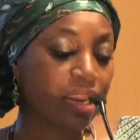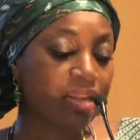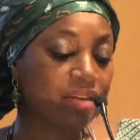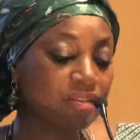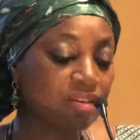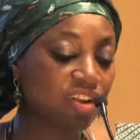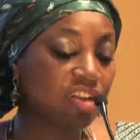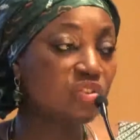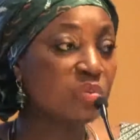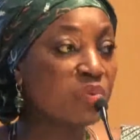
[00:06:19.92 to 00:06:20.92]
Ladies and
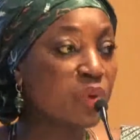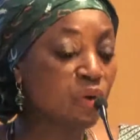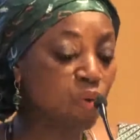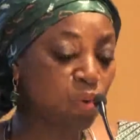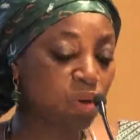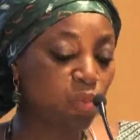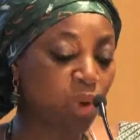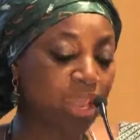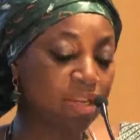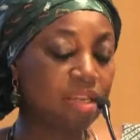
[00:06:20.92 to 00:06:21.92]
gentlemen, we're all
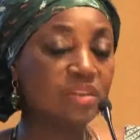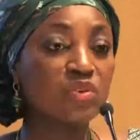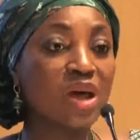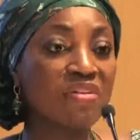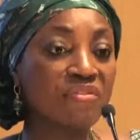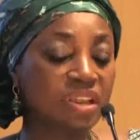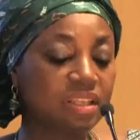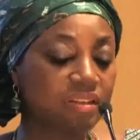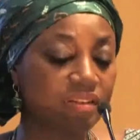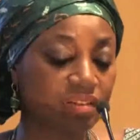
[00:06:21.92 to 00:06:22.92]
awakening to
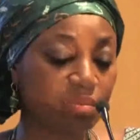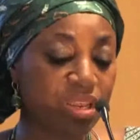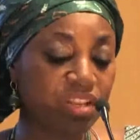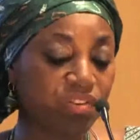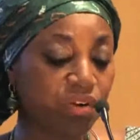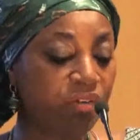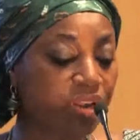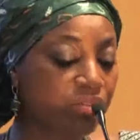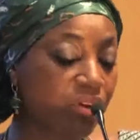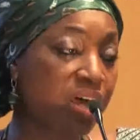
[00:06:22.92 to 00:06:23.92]
Africa's
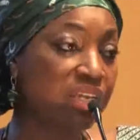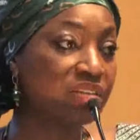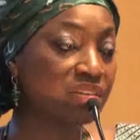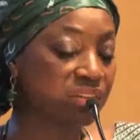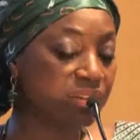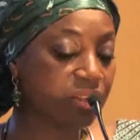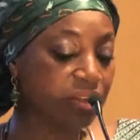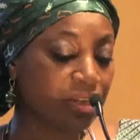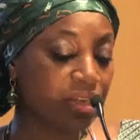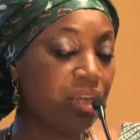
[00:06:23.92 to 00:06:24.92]
meteoric rise,
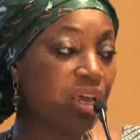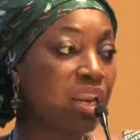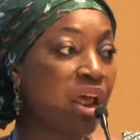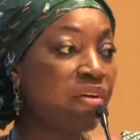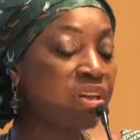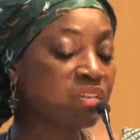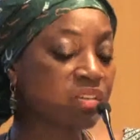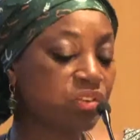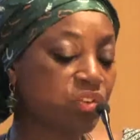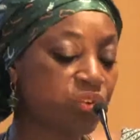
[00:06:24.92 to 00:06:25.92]
and our
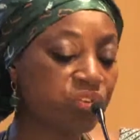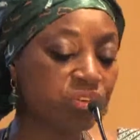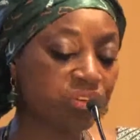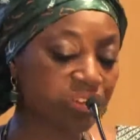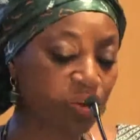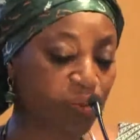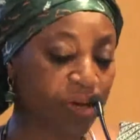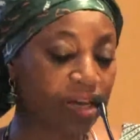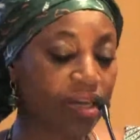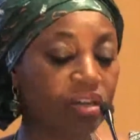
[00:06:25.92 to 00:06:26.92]
institutions are
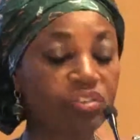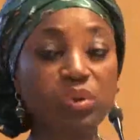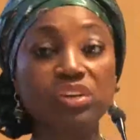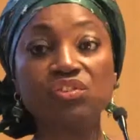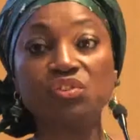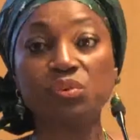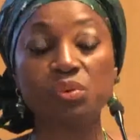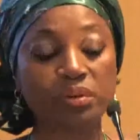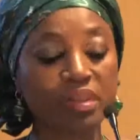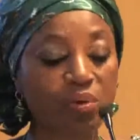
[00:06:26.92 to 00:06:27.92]
working to
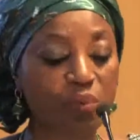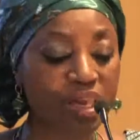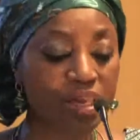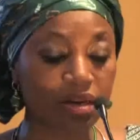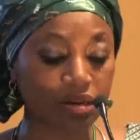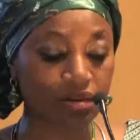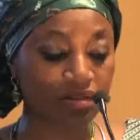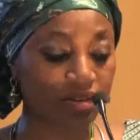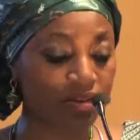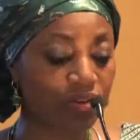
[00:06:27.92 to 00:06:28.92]
ensure that we can
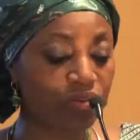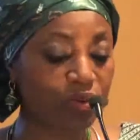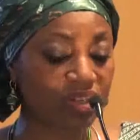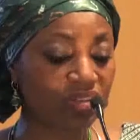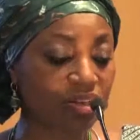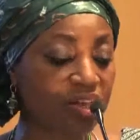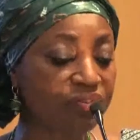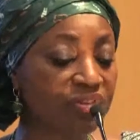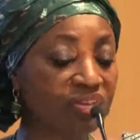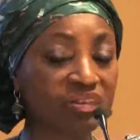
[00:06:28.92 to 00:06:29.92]
continue to
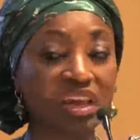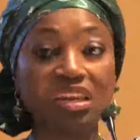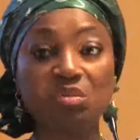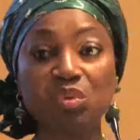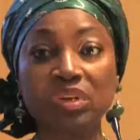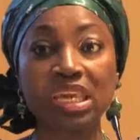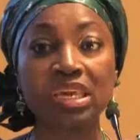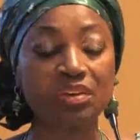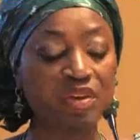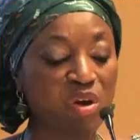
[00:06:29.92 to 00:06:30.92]
achieve sustainable
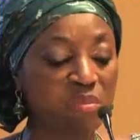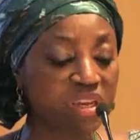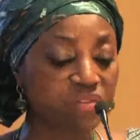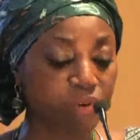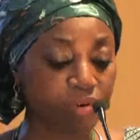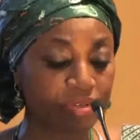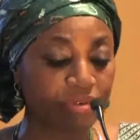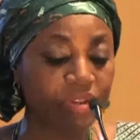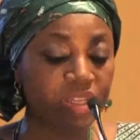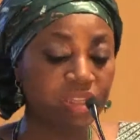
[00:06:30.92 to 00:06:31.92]
economic
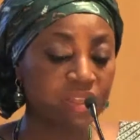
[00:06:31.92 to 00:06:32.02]
growth